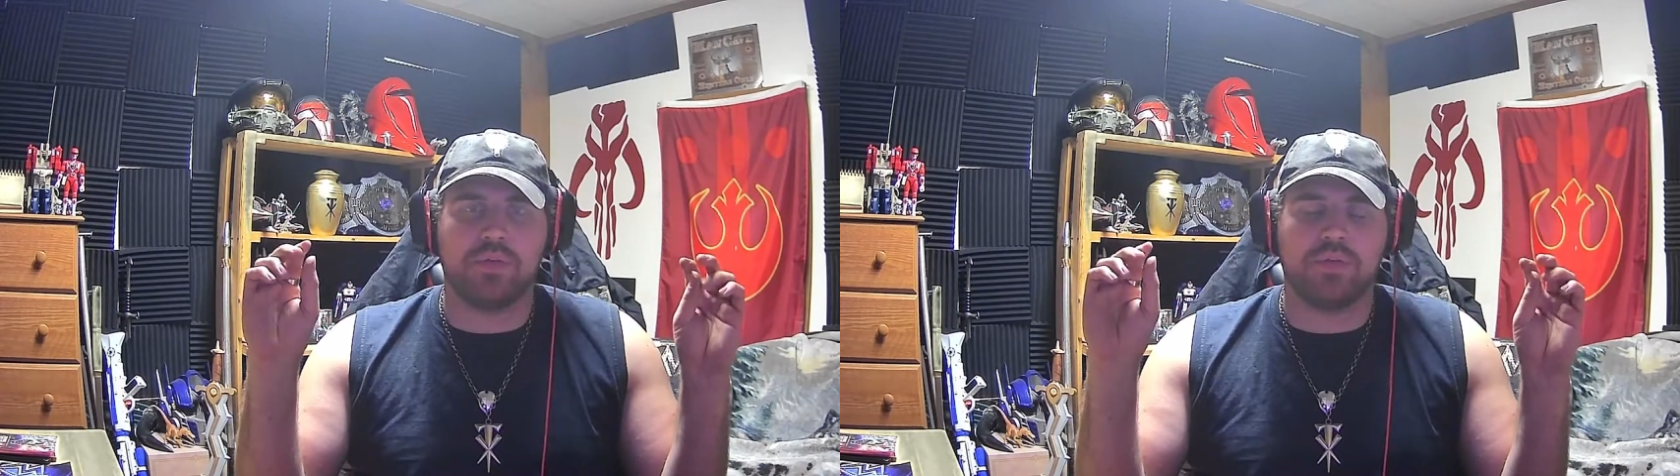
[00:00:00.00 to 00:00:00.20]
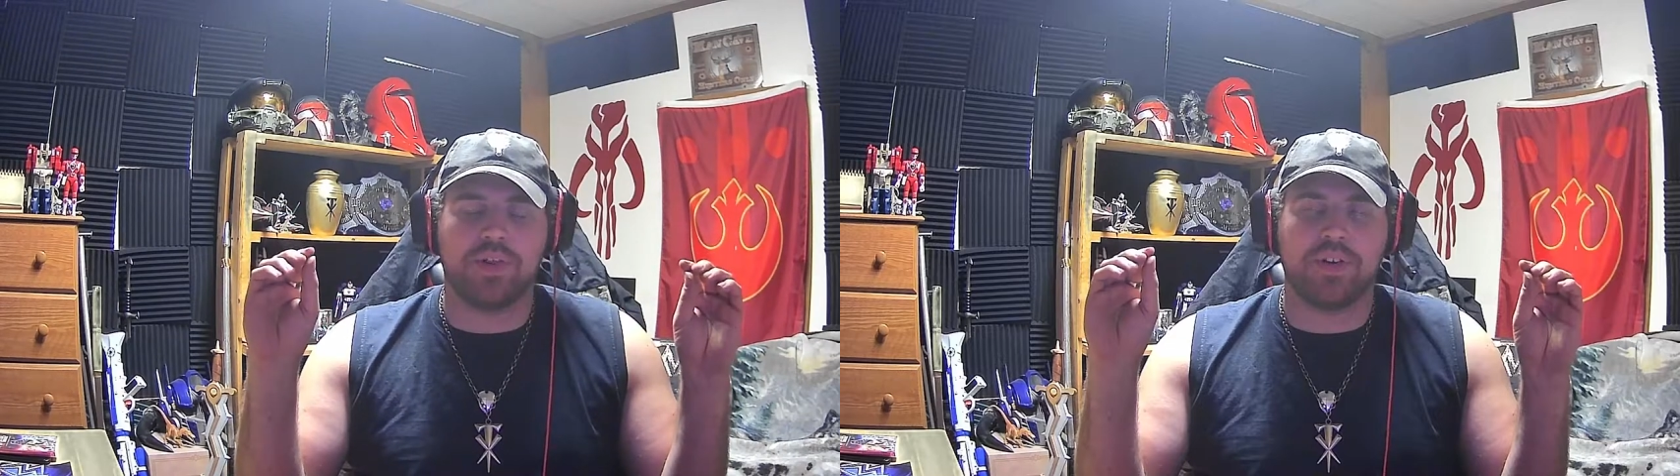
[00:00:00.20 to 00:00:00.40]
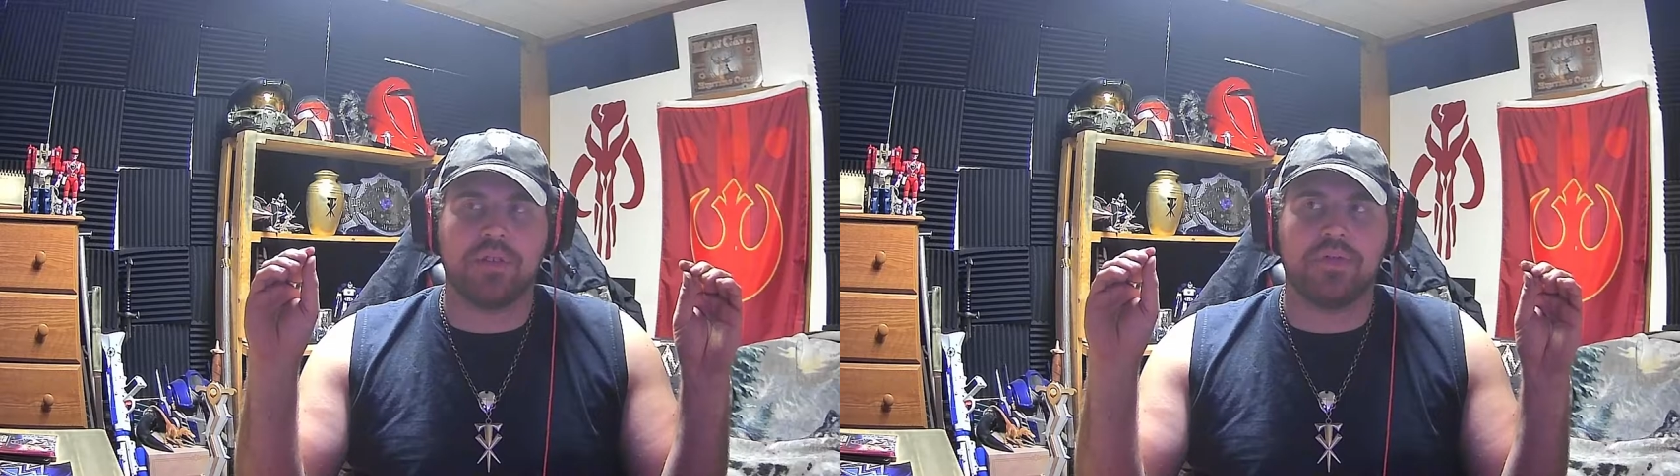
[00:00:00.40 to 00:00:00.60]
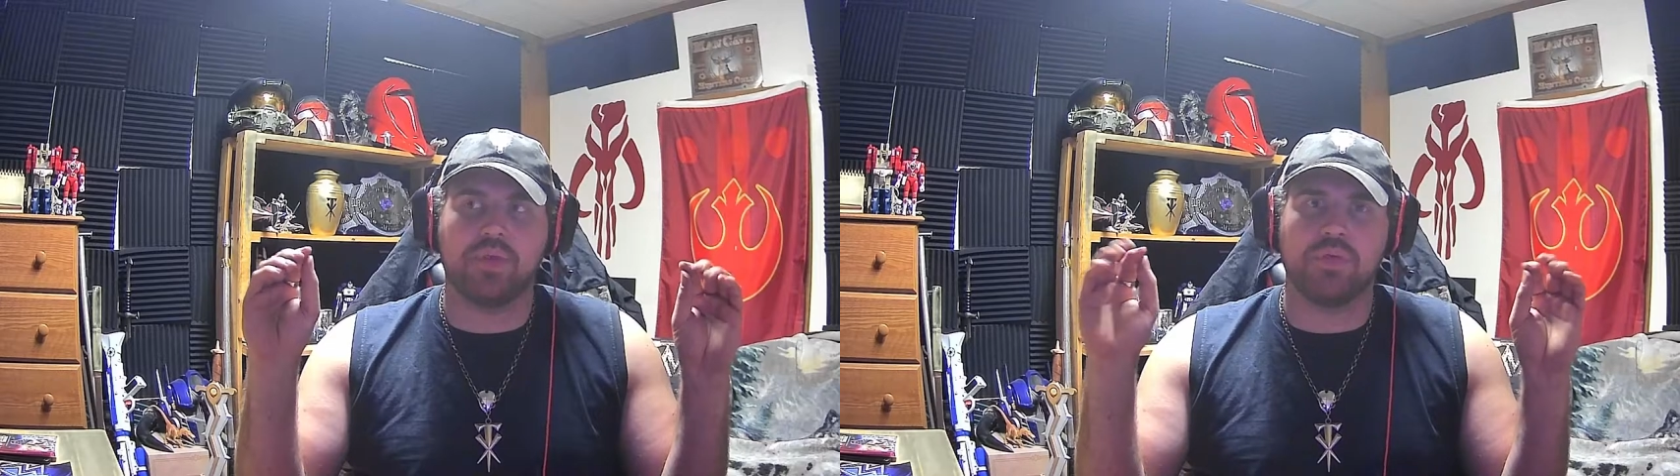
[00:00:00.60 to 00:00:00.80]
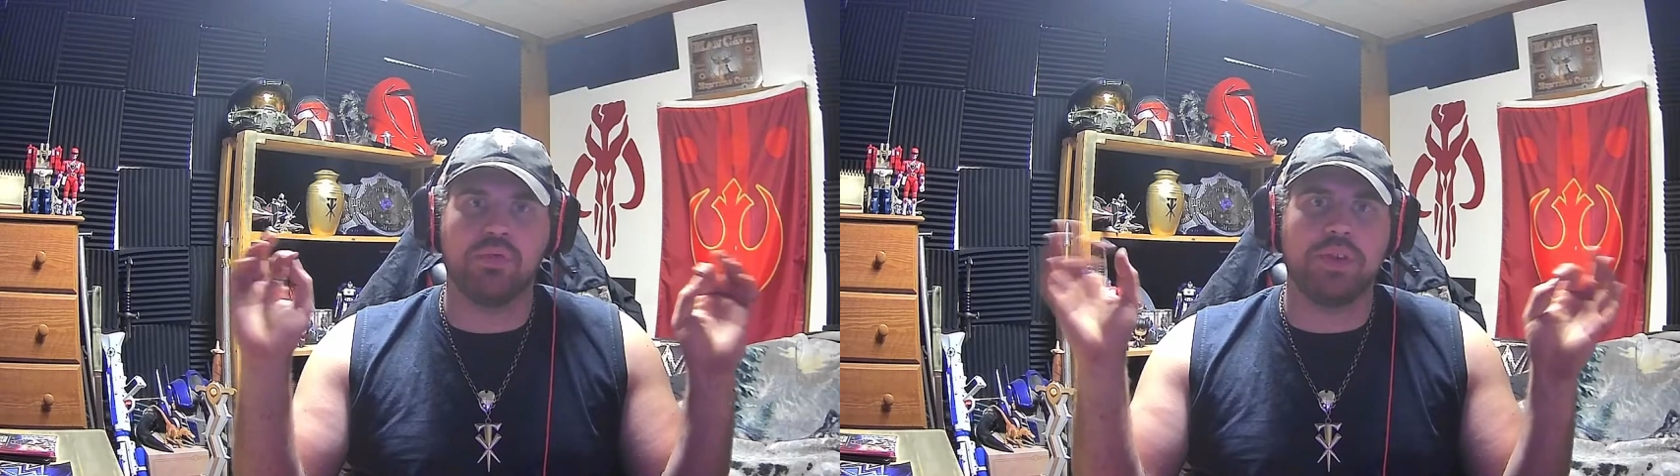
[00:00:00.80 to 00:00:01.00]
very
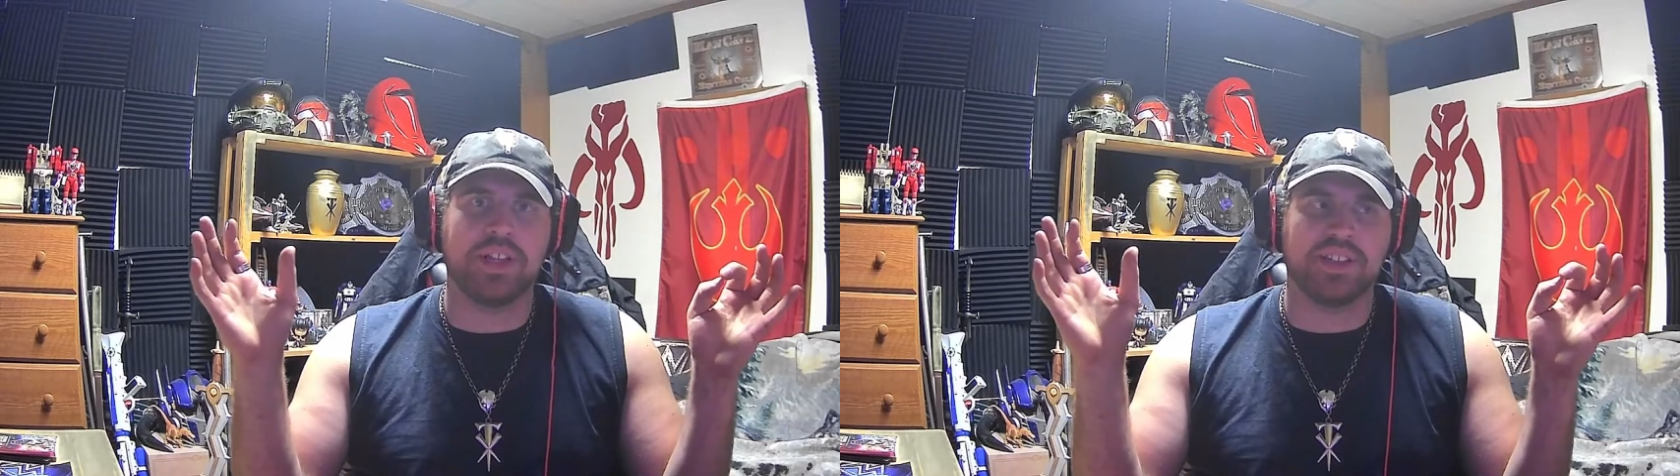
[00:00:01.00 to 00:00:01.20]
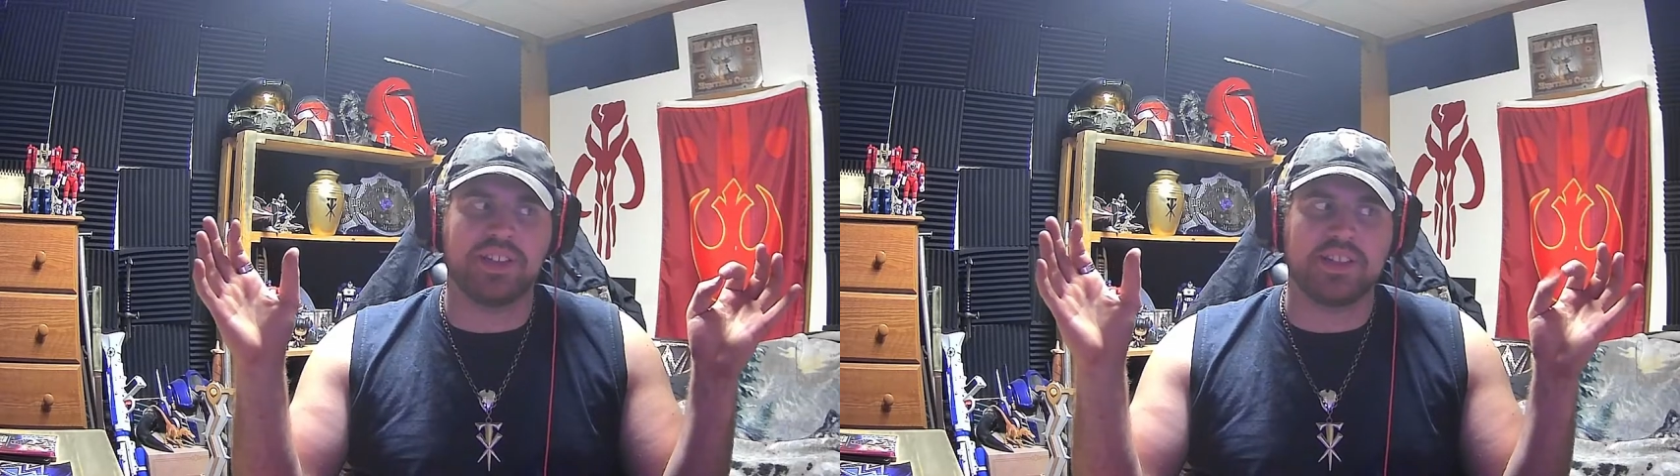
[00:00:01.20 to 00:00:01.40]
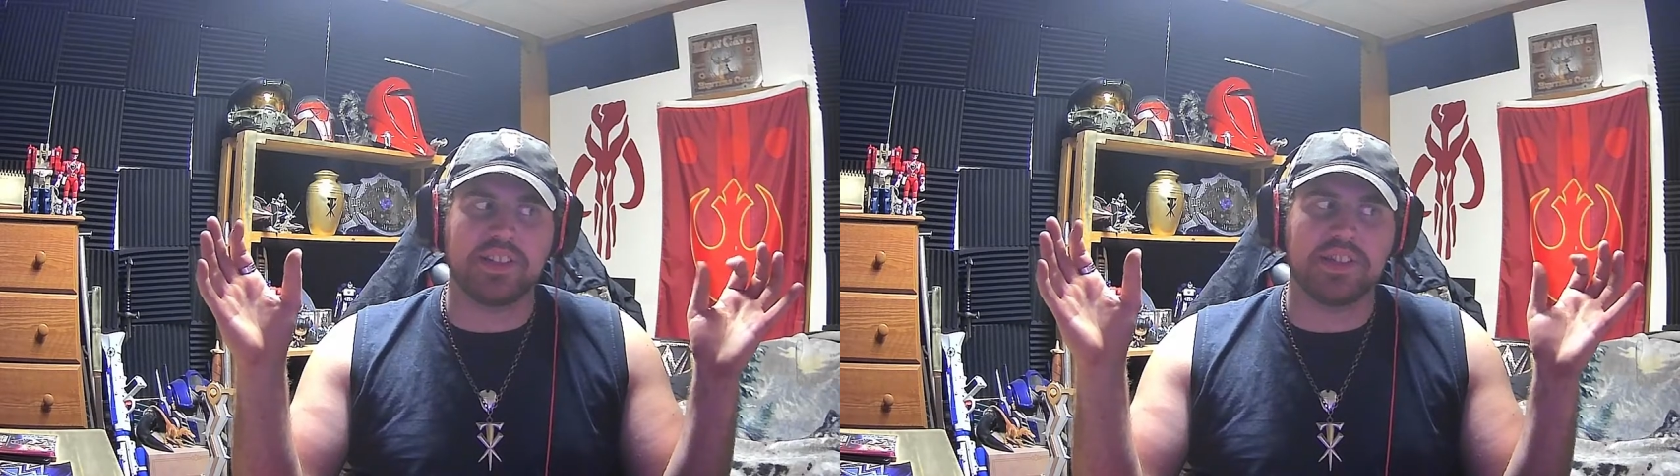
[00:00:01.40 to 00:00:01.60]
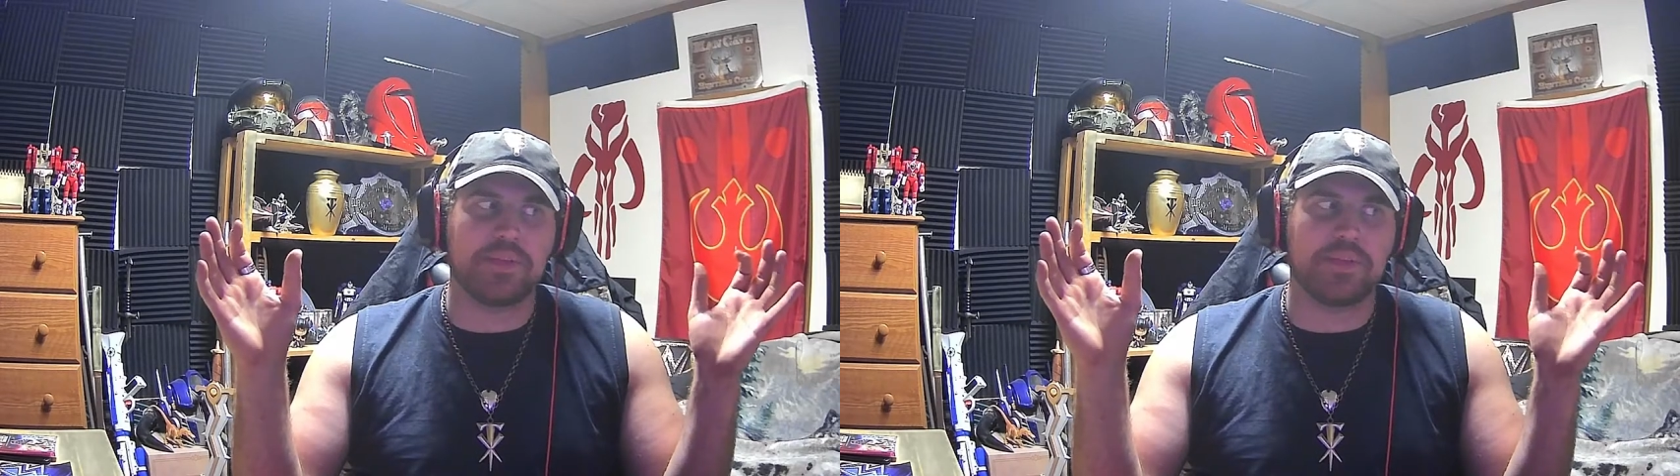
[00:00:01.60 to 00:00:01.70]
few weaknesses.